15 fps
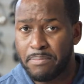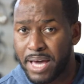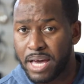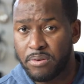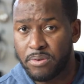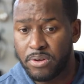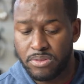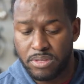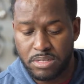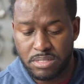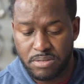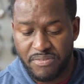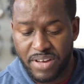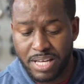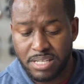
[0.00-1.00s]
battery on these
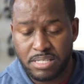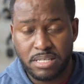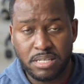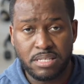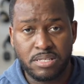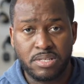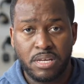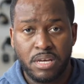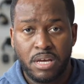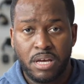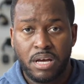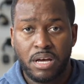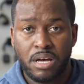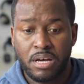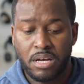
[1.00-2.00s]
devices,
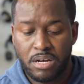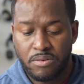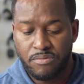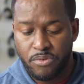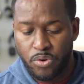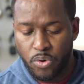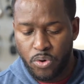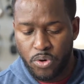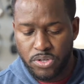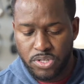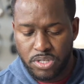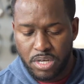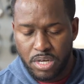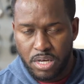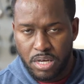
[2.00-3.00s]
and of
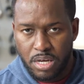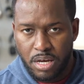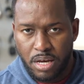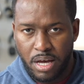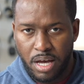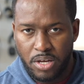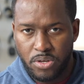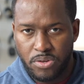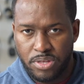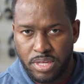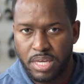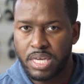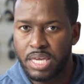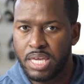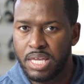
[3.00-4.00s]
course, you're
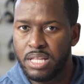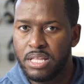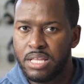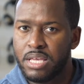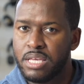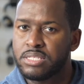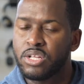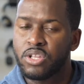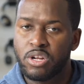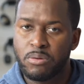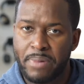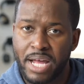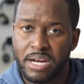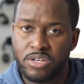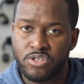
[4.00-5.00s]
thinking, is there a lot of
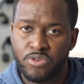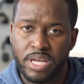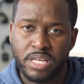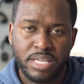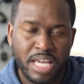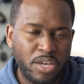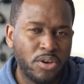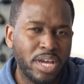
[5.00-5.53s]
battery drain? Yeah, you're